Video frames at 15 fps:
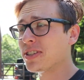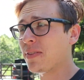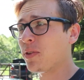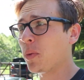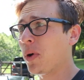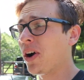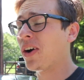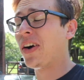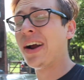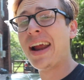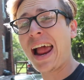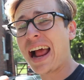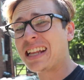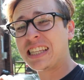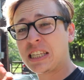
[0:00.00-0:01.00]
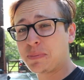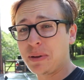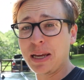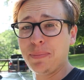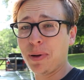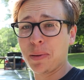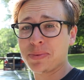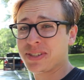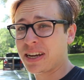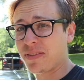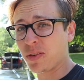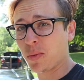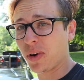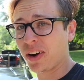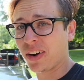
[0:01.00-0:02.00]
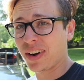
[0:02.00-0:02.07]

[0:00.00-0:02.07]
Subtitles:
everywhere, and speed bumps everywhere.